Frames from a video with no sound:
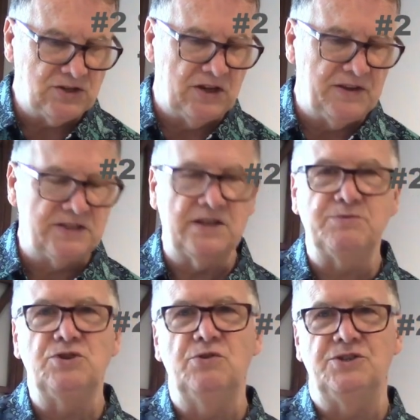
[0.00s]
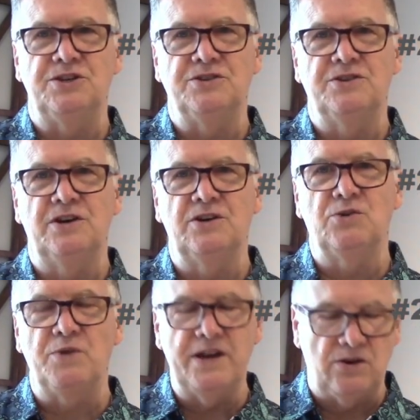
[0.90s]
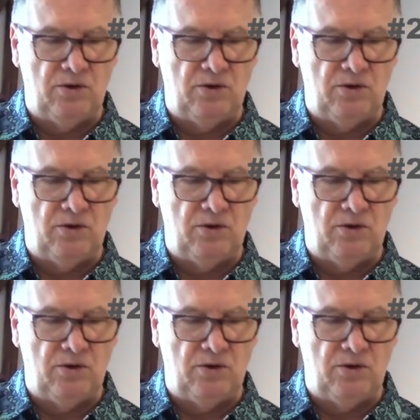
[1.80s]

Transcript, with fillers: of the Septuagint, the Greek